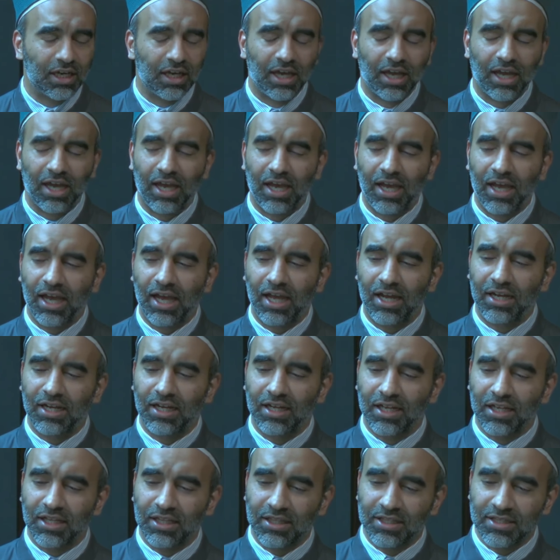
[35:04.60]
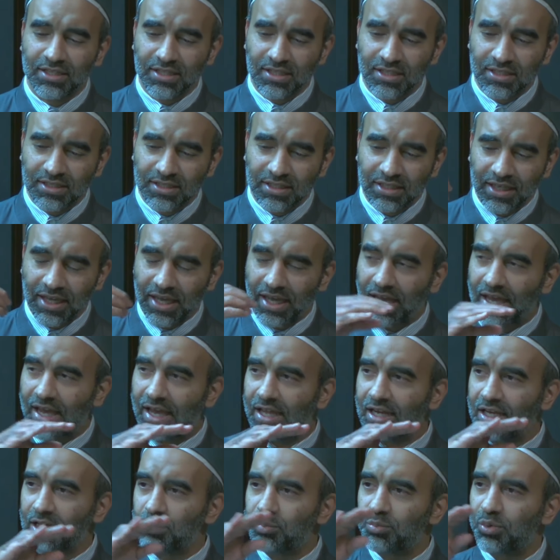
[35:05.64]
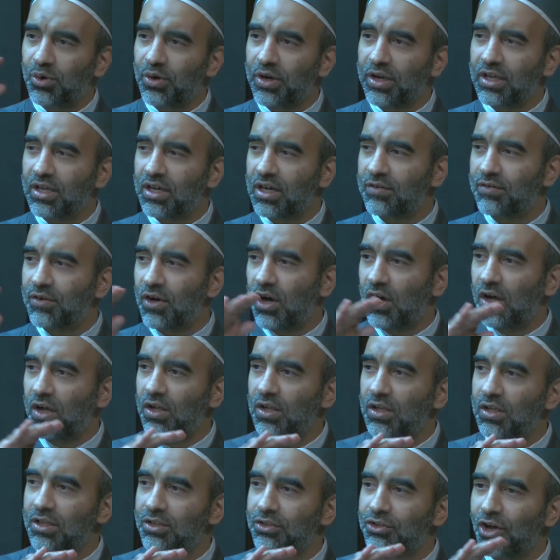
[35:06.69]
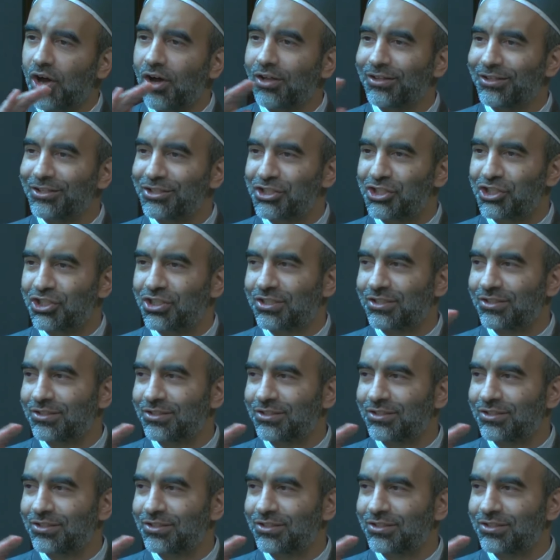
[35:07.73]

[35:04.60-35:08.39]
and this is the end point of all knowledge